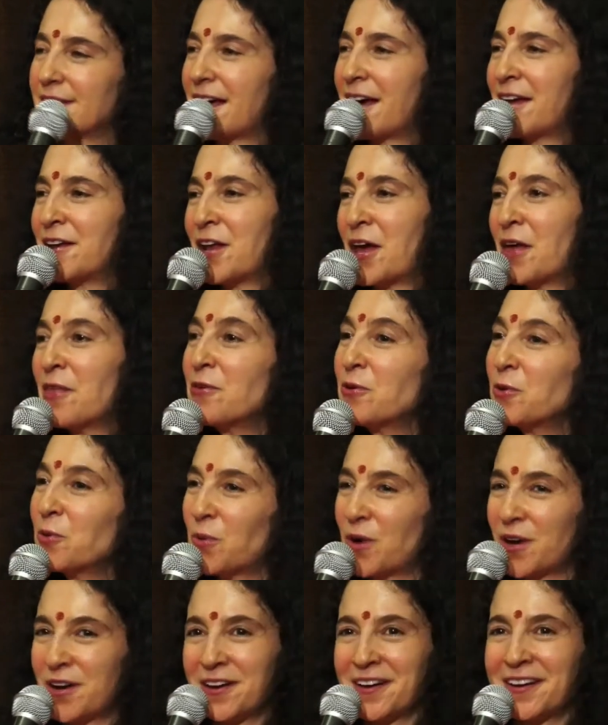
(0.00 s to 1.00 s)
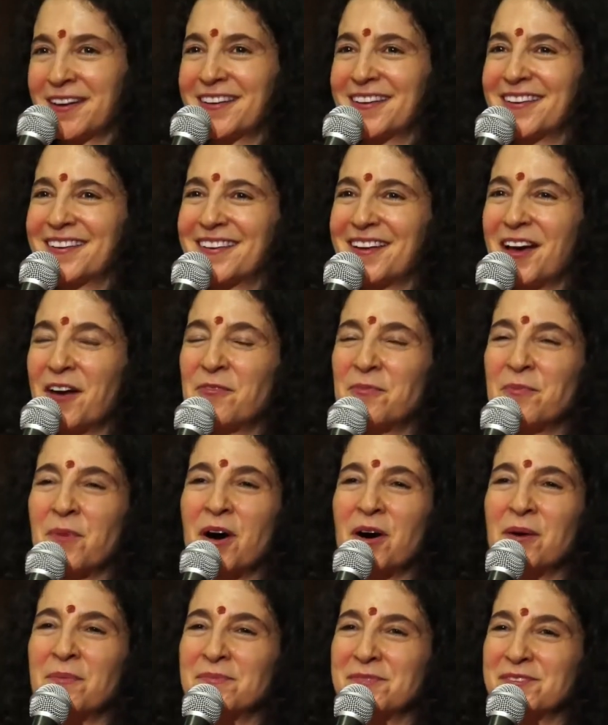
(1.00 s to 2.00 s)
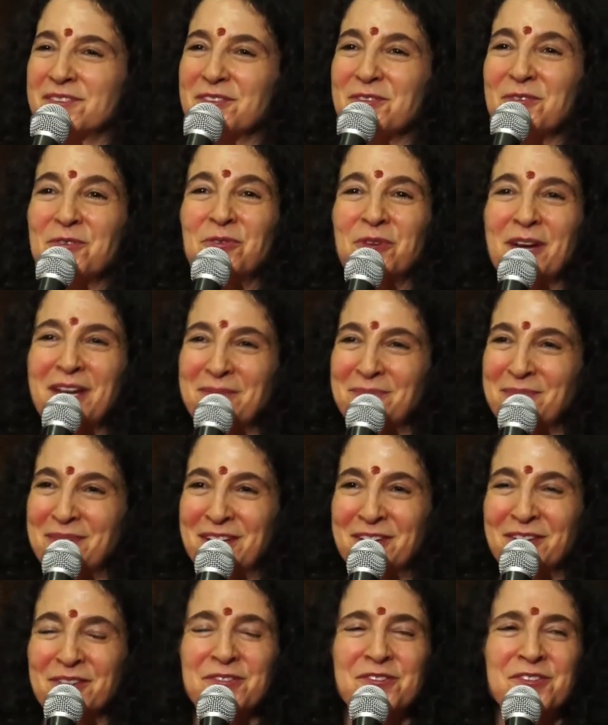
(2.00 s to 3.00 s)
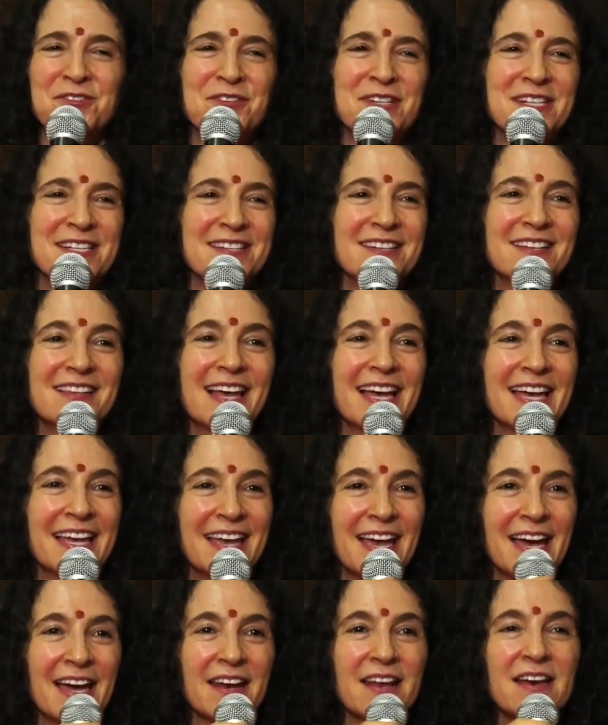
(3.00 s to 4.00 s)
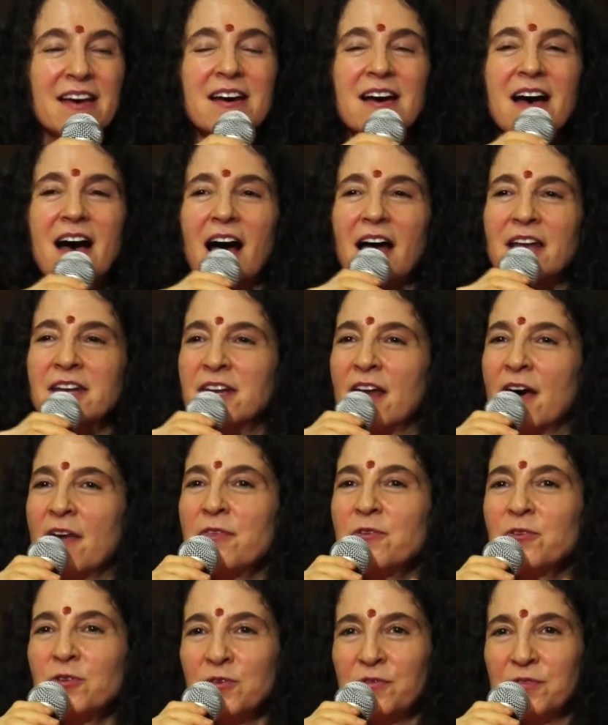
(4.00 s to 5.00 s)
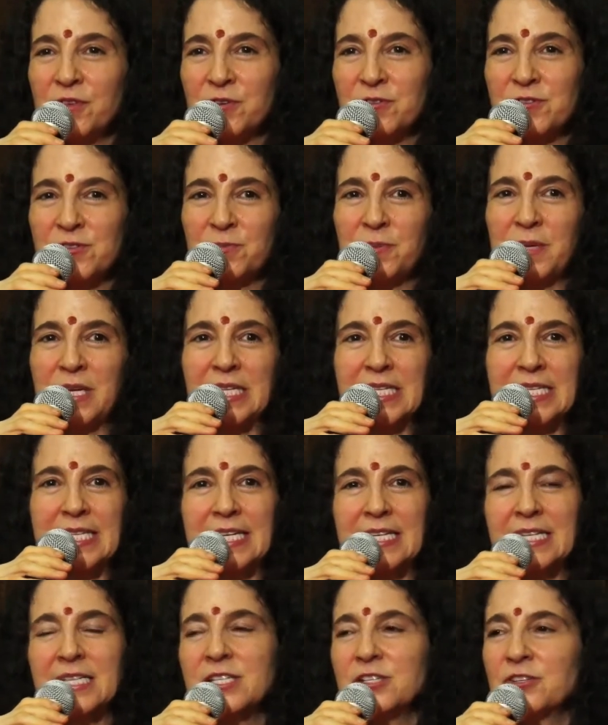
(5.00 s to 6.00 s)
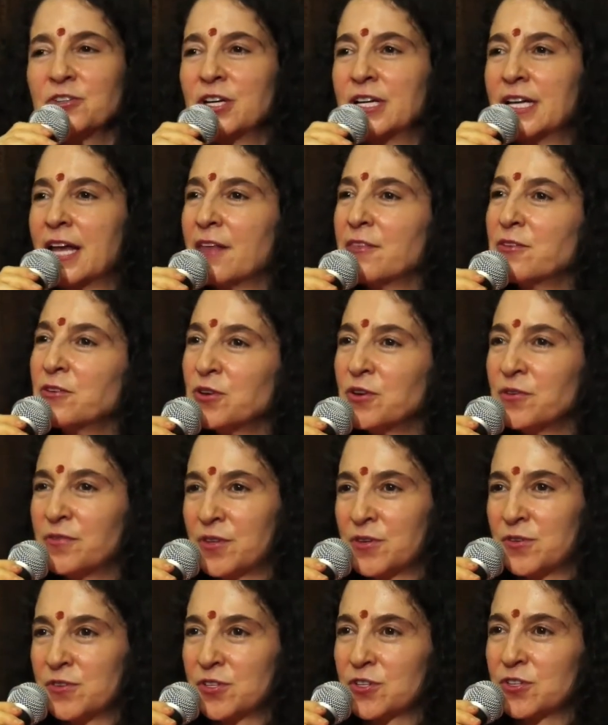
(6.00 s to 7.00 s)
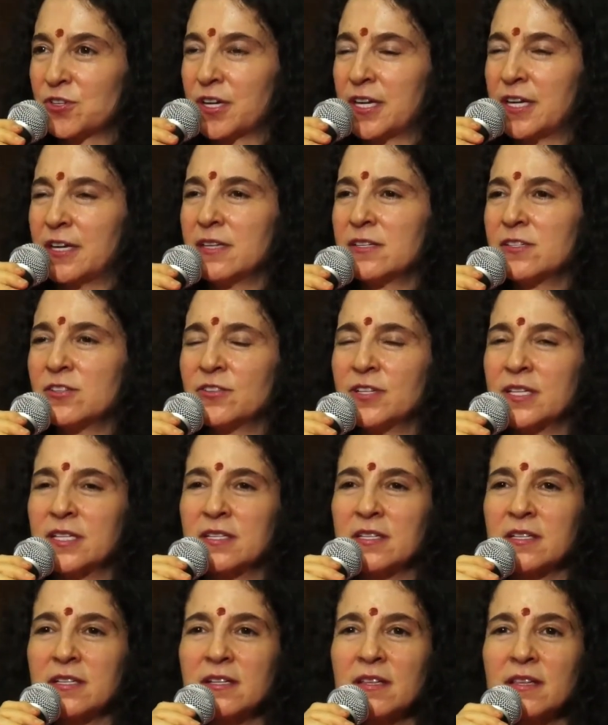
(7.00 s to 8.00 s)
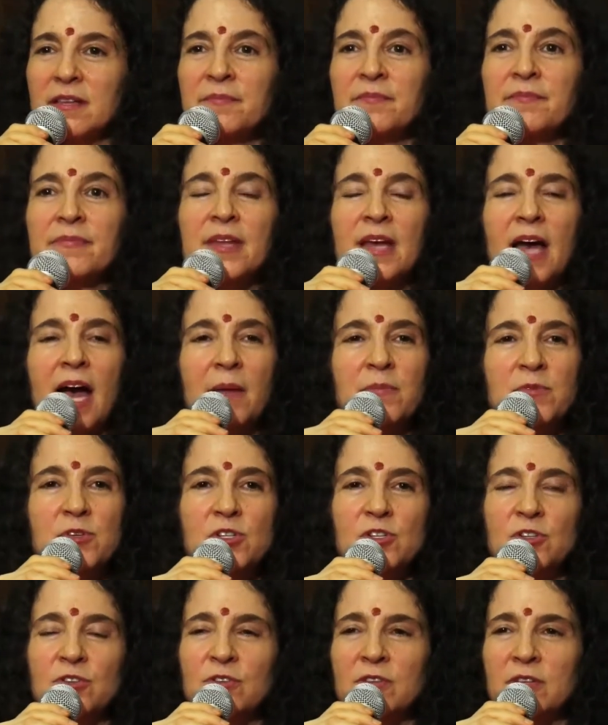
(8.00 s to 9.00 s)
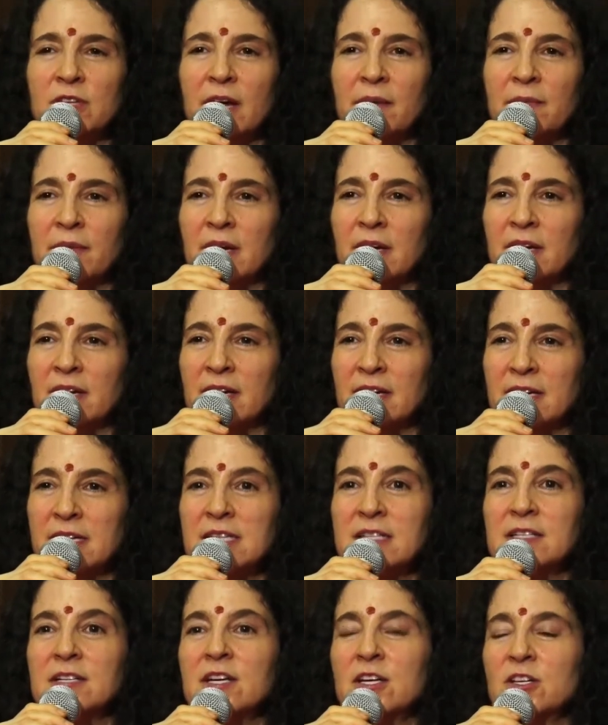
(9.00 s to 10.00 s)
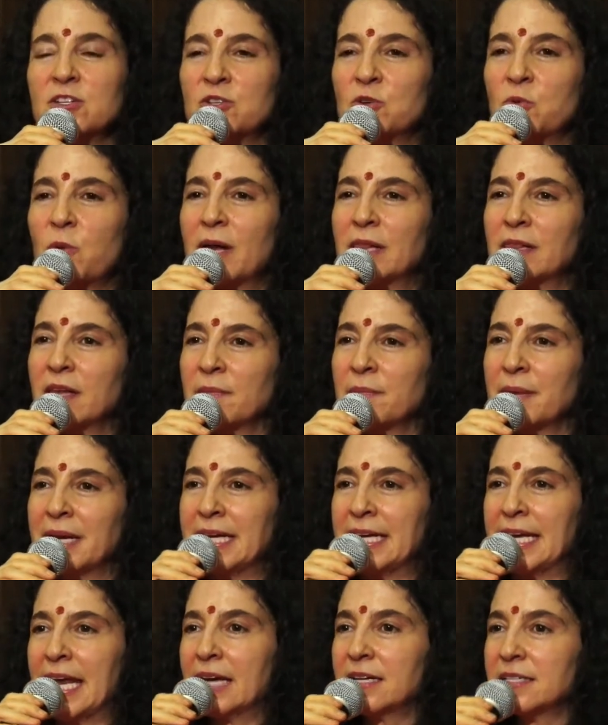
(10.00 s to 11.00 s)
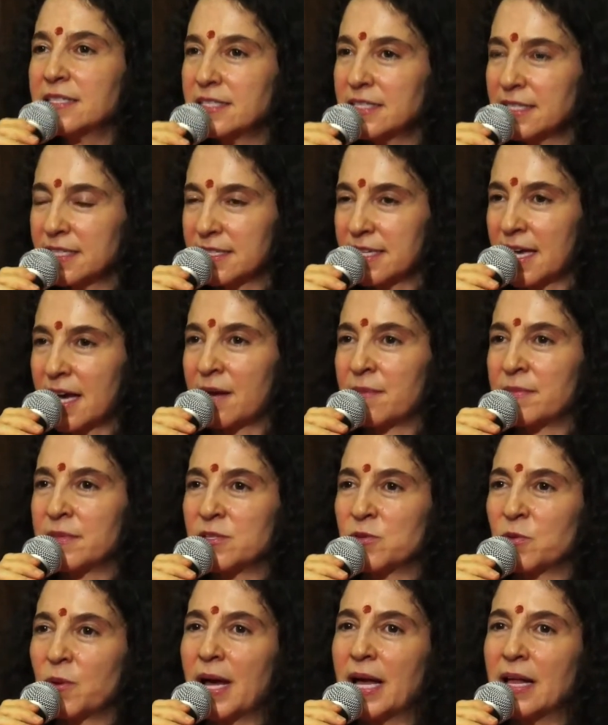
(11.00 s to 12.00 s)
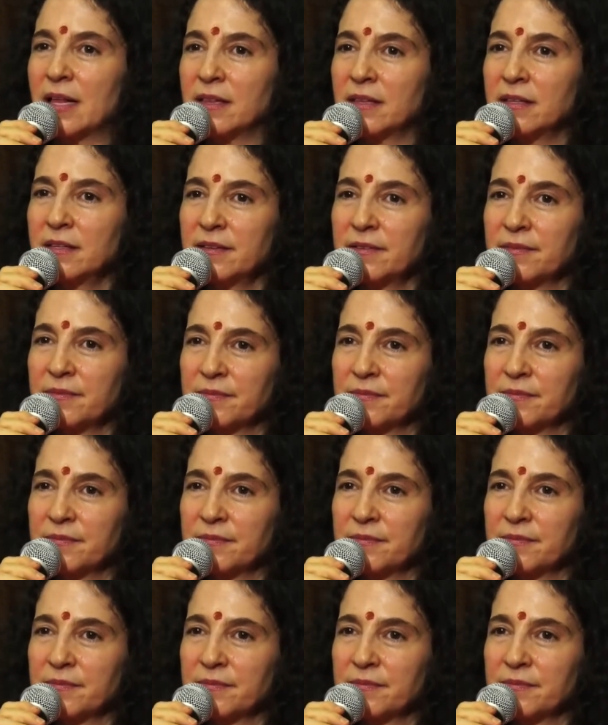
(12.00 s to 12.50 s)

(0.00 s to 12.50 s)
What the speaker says: another one of mom's great meals, or until I get another of those pizzas or another of those cookies, or until I'm sure that I'm gonna do well on my next exam as well,